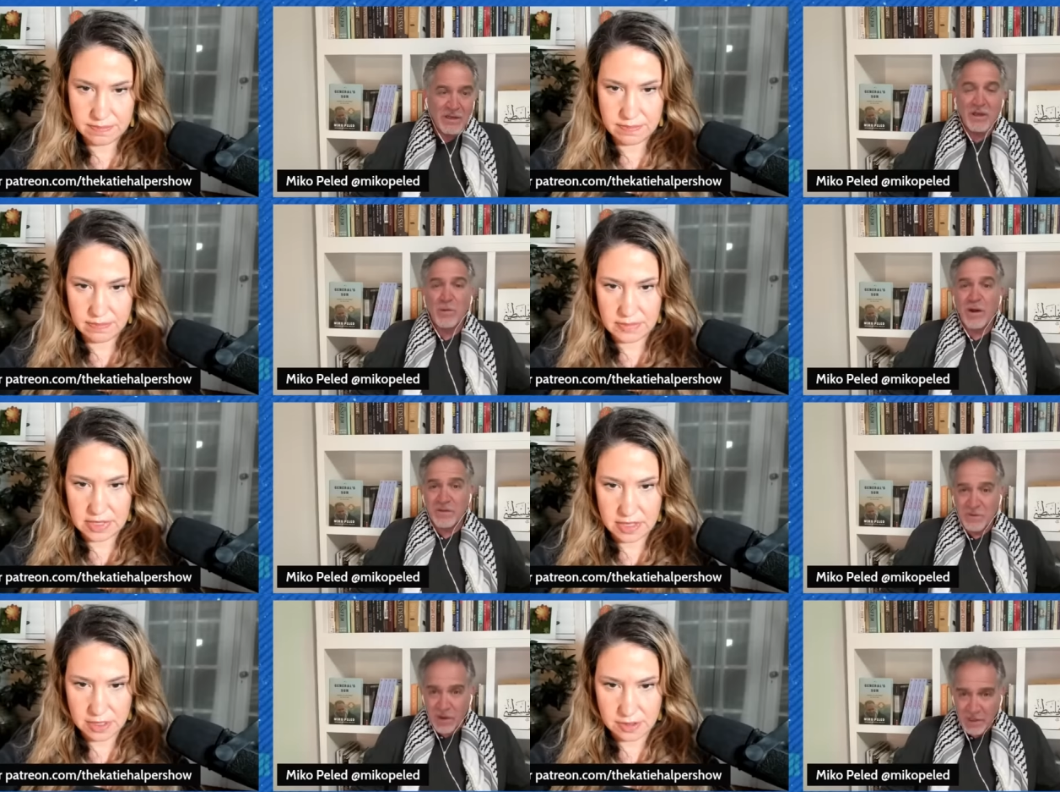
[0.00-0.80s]
Speaker 1: the uh, white
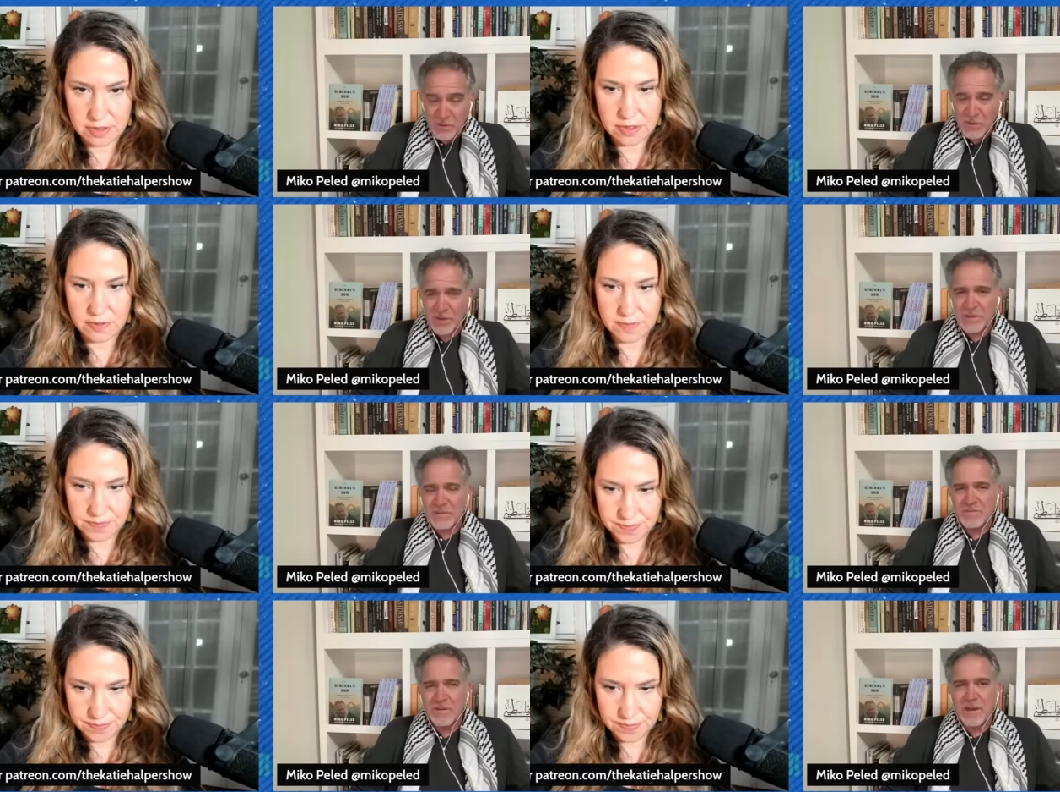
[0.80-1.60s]
phosphorus?
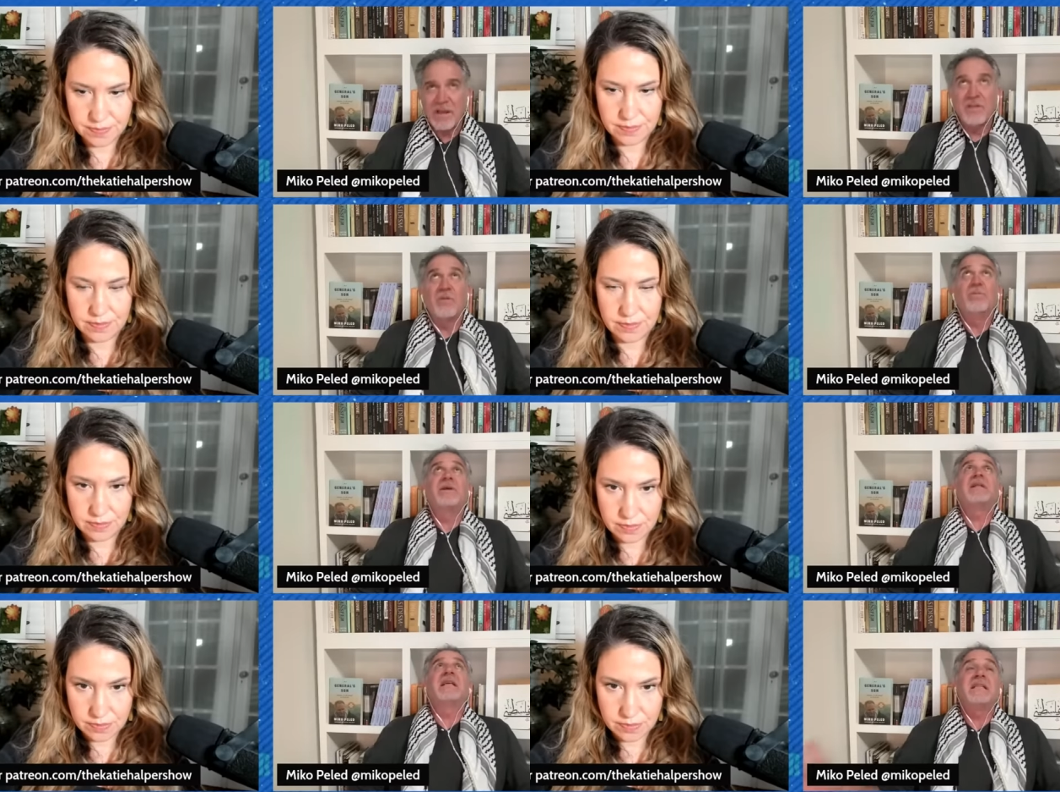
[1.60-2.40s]
and the
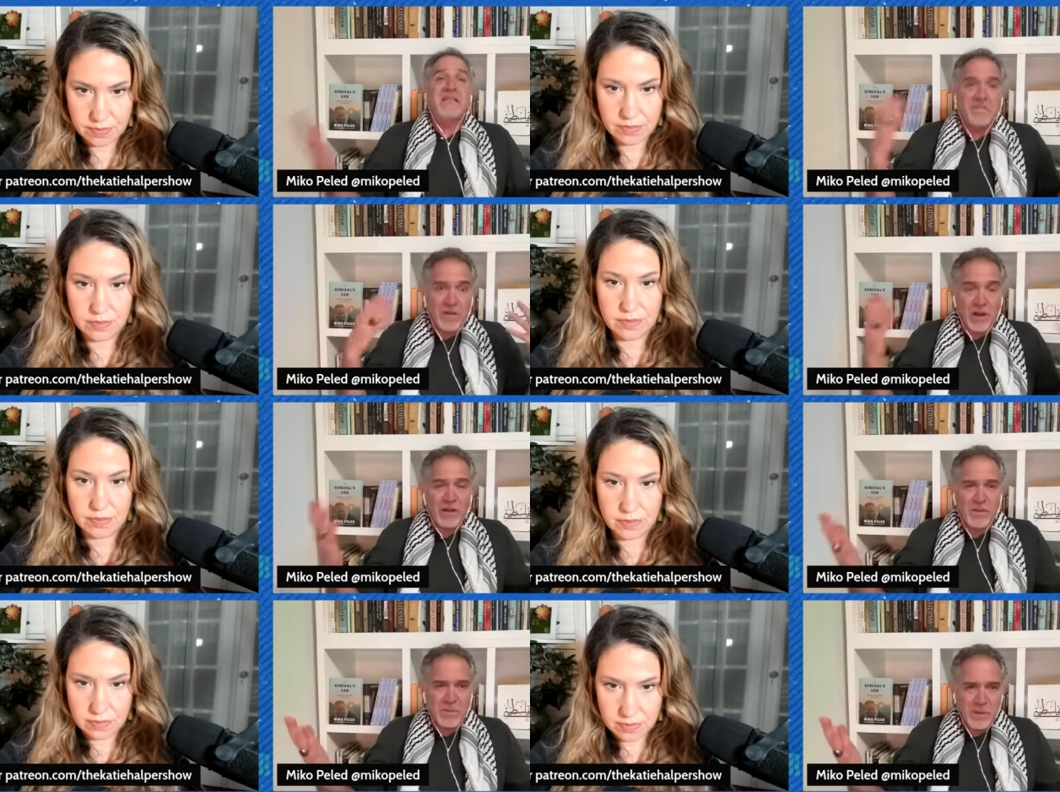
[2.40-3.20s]
buildings that fall
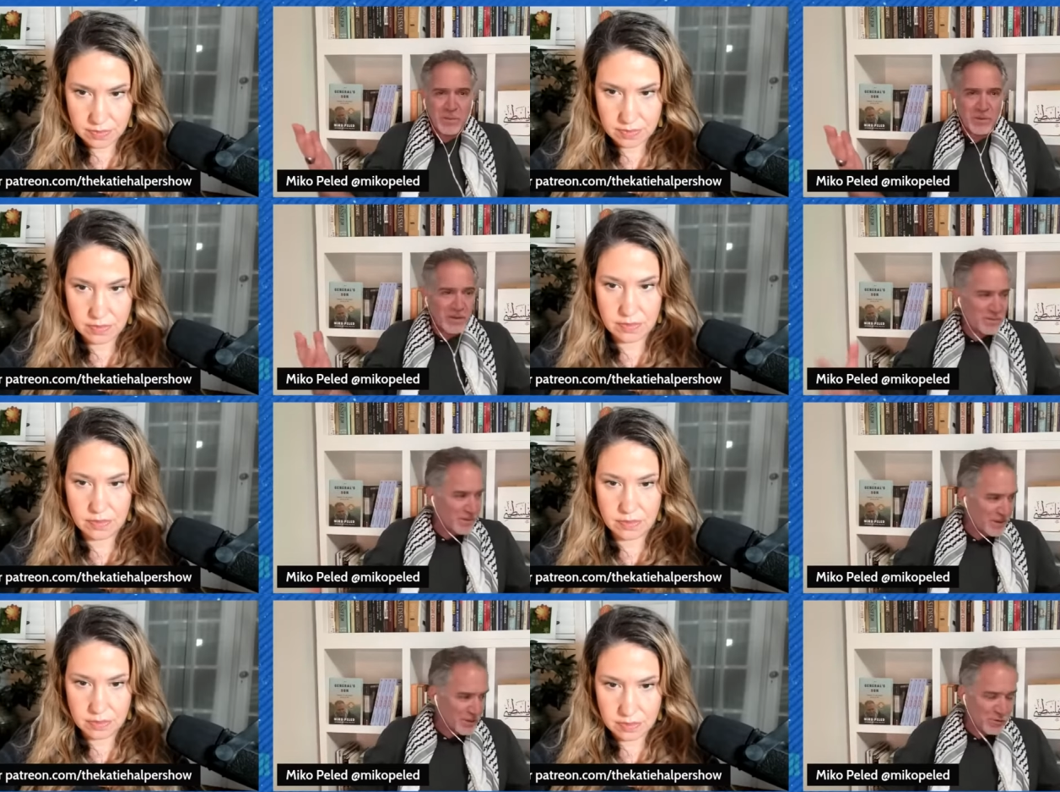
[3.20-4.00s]
on people, that people
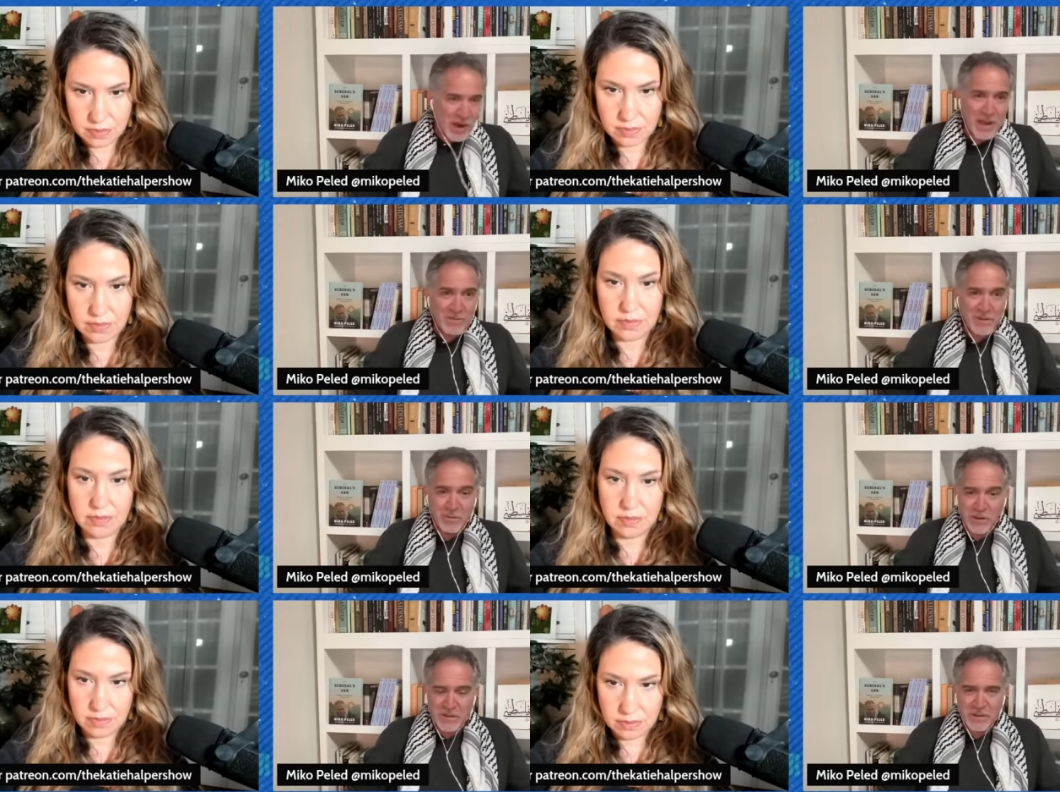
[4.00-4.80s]
get trapped and
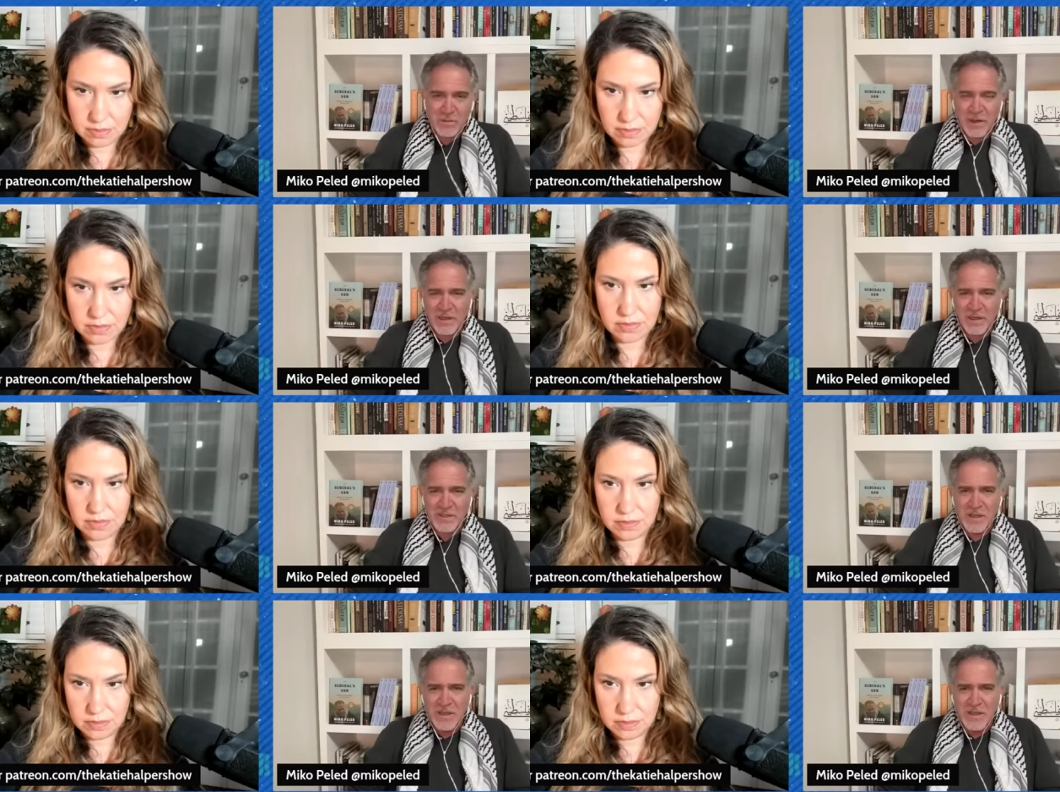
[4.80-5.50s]
parts of their body gets.